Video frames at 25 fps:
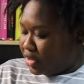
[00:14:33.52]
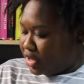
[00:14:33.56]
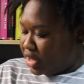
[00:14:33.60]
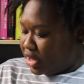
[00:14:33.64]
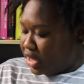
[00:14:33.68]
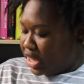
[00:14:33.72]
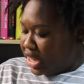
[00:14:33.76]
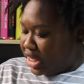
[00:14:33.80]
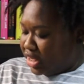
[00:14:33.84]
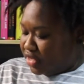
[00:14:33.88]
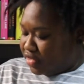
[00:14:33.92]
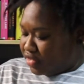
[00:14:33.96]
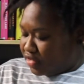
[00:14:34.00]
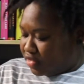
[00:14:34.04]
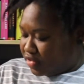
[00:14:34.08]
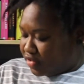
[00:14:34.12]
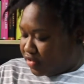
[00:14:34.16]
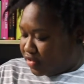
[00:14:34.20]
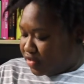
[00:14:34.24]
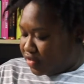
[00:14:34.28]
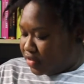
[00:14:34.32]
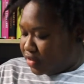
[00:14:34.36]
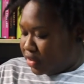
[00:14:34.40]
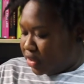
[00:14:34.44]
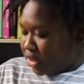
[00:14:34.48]

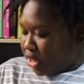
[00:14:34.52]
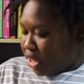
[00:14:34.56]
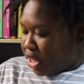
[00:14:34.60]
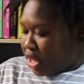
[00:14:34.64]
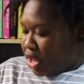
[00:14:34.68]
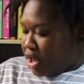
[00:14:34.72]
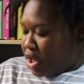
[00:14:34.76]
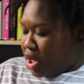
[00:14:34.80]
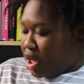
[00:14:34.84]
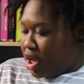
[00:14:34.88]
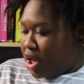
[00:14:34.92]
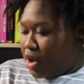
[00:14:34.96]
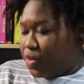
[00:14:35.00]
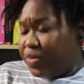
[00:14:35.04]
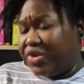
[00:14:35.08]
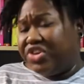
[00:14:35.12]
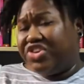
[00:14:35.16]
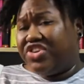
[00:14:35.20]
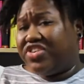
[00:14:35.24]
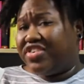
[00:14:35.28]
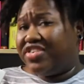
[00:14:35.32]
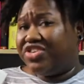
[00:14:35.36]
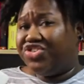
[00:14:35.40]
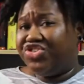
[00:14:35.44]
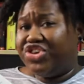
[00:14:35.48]
lists, which
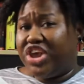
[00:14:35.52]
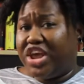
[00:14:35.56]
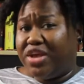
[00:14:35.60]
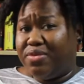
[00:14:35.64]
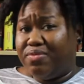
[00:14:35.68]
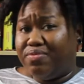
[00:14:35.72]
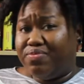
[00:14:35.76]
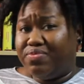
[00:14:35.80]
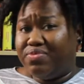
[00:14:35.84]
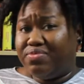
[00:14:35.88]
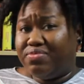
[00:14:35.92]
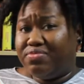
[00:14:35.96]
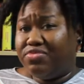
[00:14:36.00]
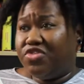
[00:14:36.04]
is a shame.